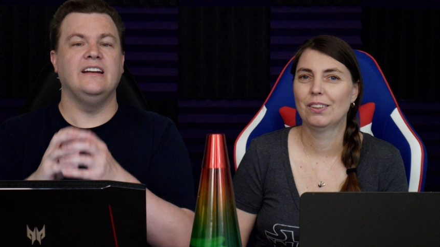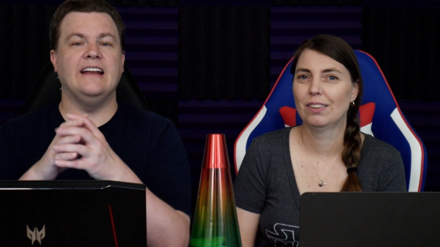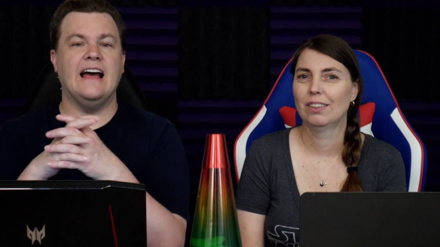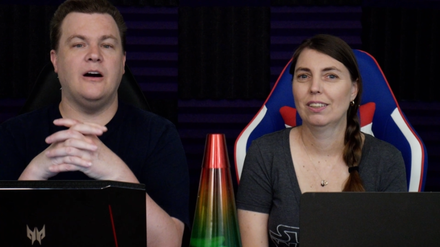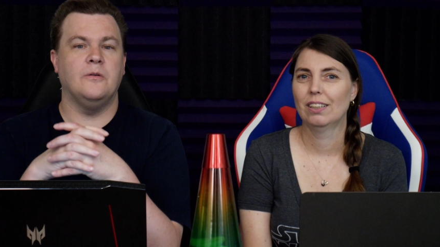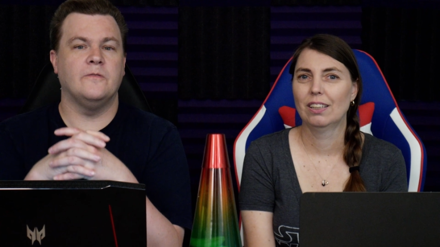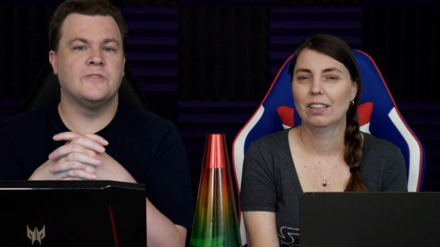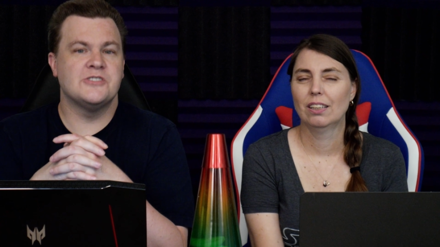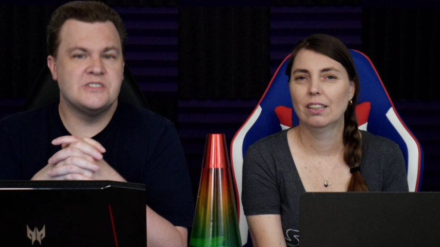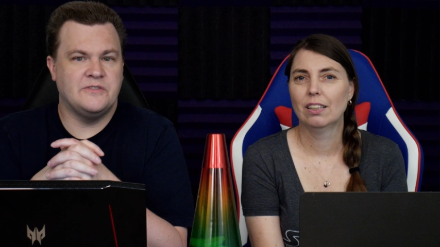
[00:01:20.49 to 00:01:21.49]
Speaker 1: Now,
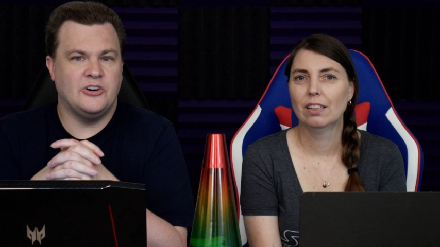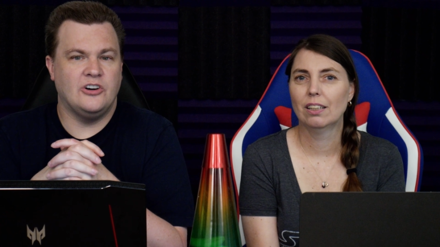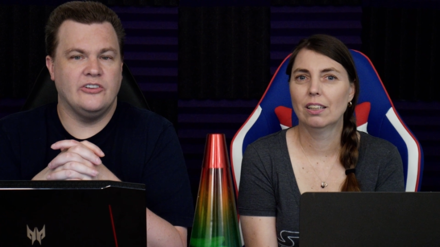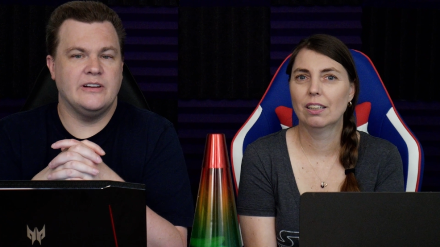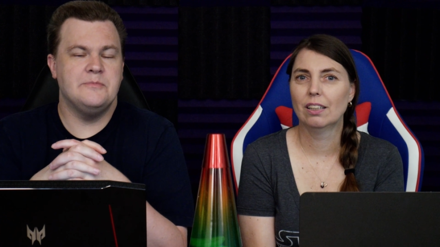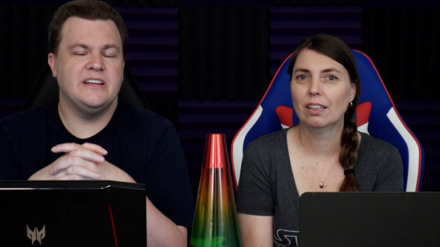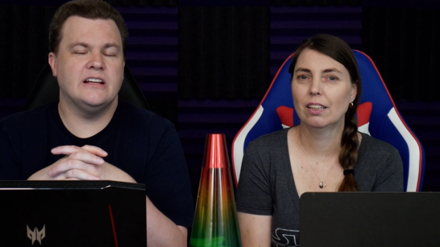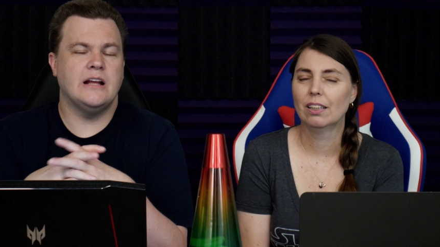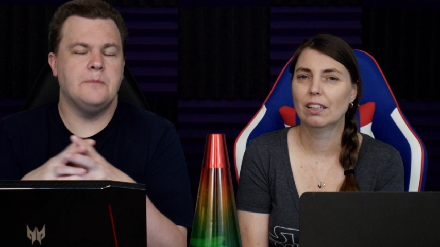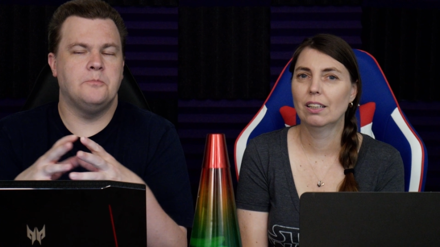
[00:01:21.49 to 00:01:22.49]
first of all, let me
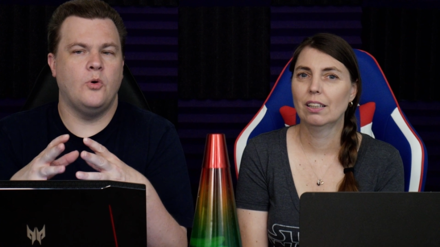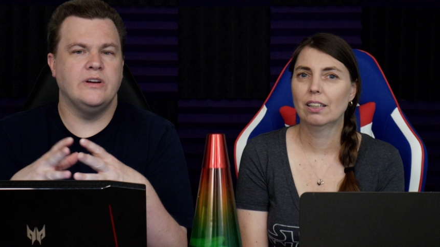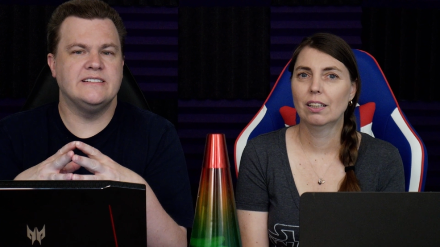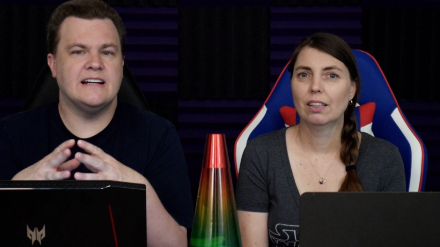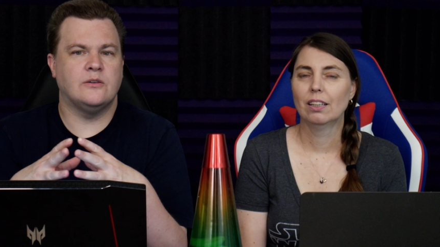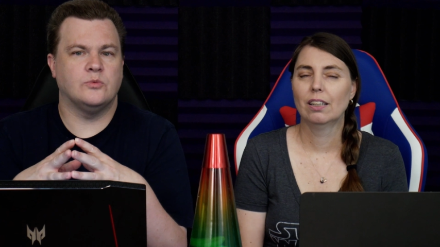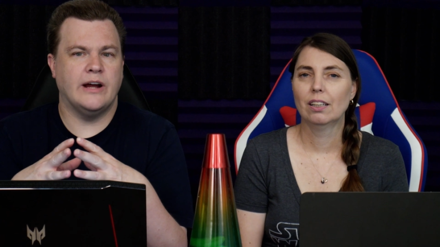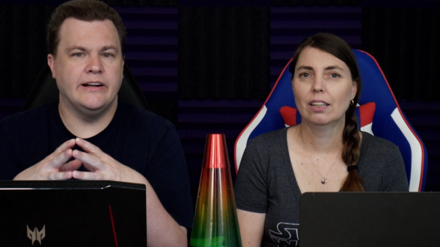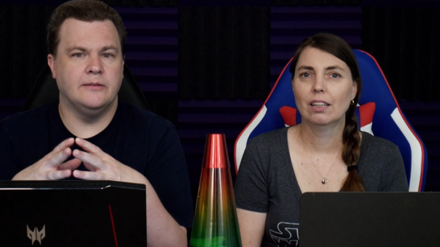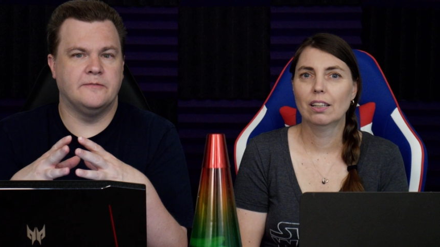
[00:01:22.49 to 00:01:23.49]
get a point out
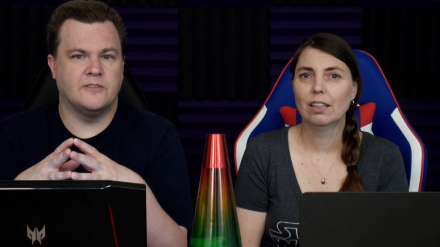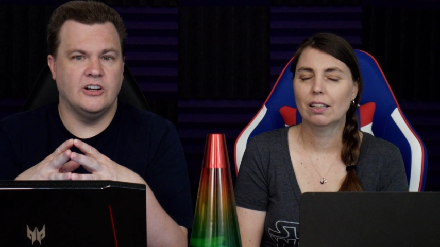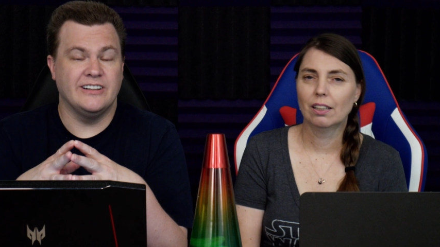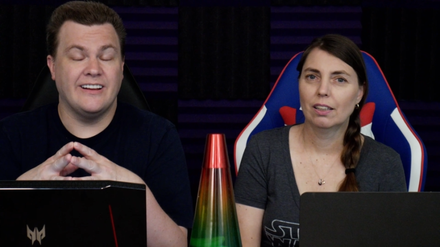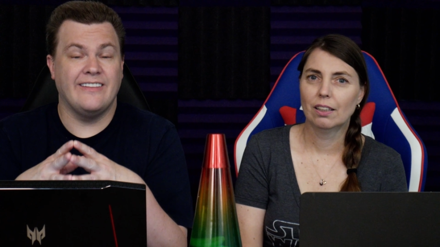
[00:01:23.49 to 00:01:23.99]
right up front.